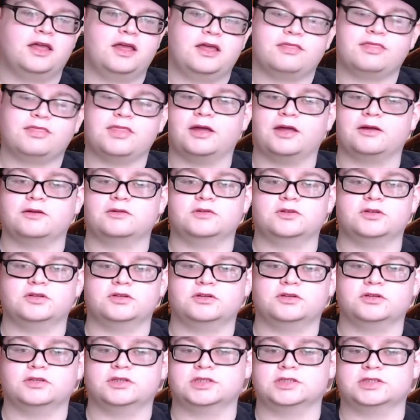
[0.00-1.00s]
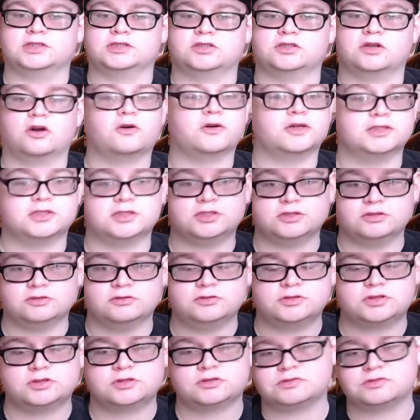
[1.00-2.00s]
that is always
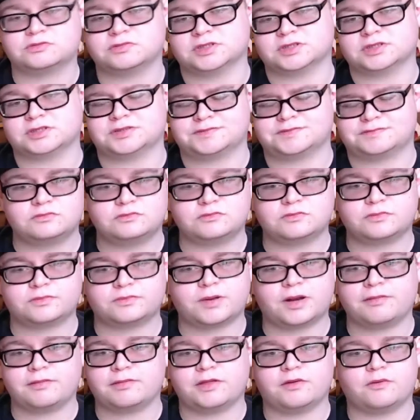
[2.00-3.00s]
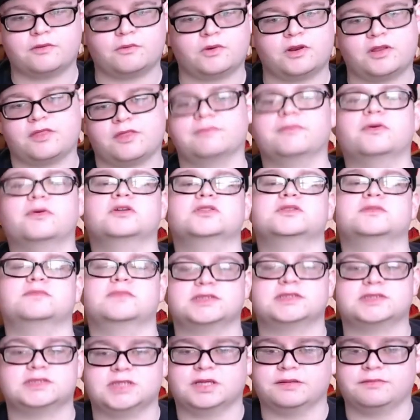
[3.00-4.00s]
used, was probably one of the most
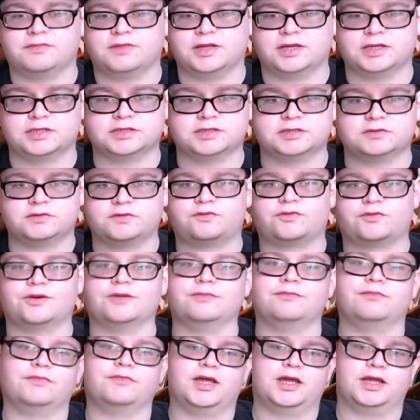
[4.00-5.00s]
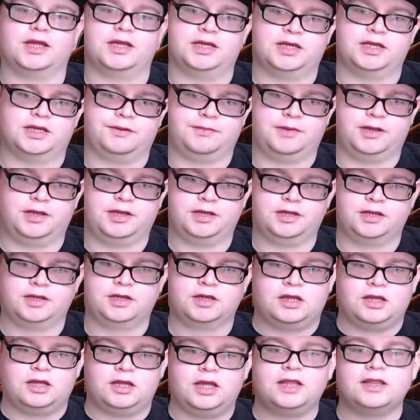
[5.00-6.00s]
messed up things from that anime.
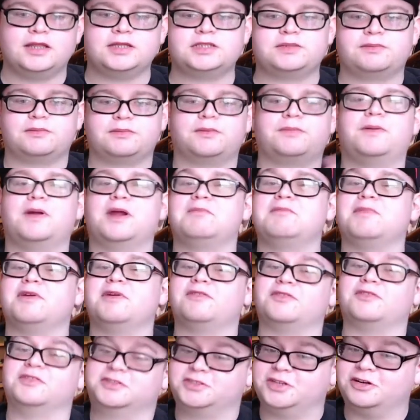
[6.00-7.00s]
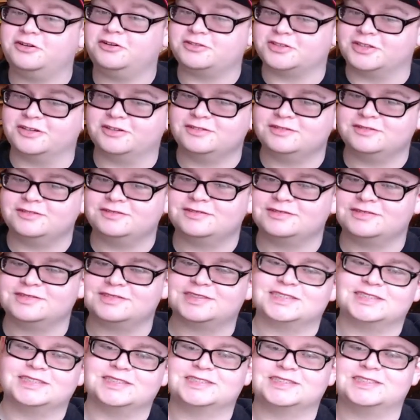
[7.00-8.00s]
At least it prepared me for JoJo,
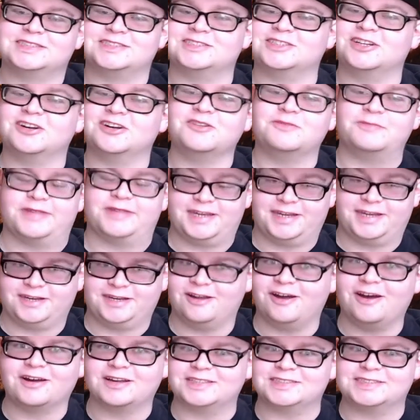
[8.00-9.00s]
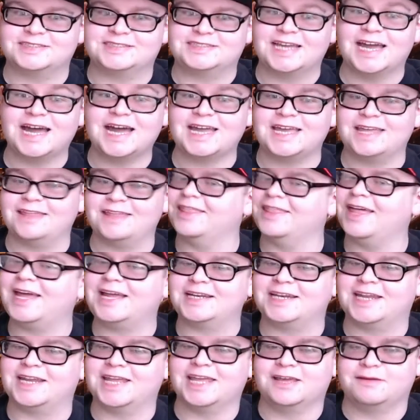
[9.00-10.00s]
since so many dogs die in
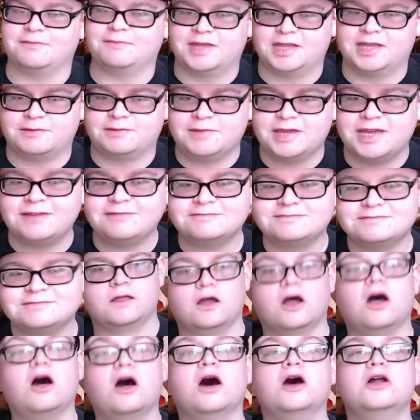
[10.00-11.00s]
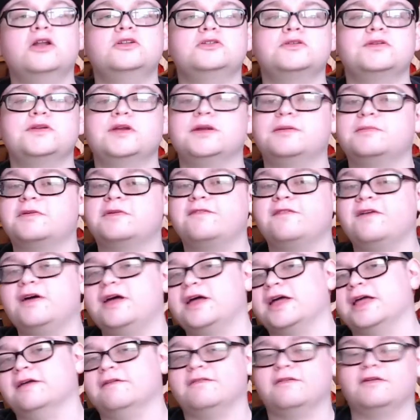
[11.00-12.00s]
that damn anime. On to number
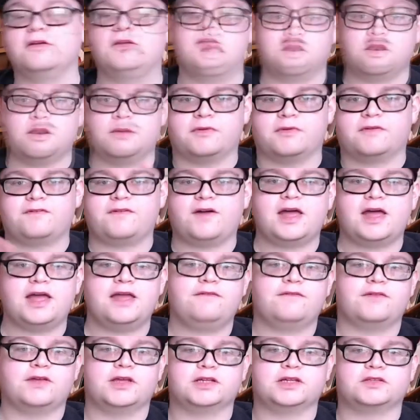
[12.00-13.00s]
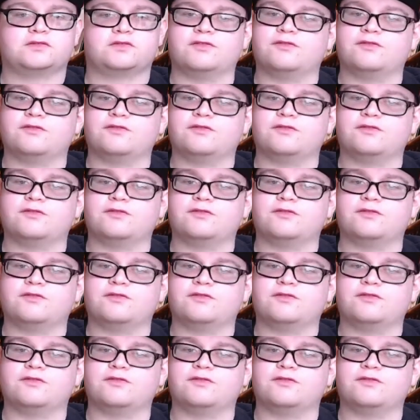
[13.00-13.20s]
5. Number 5 is from